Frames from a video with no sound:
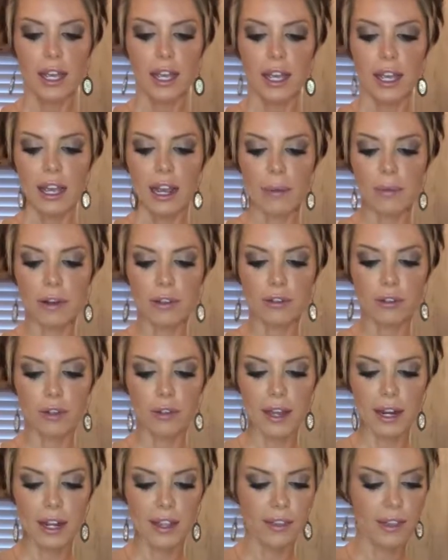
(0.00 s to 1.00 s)
I'm going to throw that
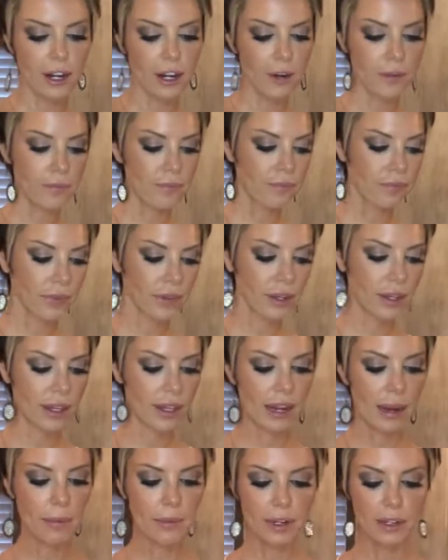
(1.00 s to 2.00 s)
in there and
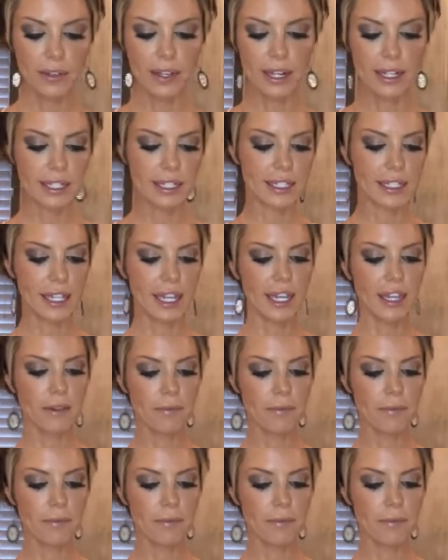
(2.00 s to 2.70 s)
I'm going to let it sit.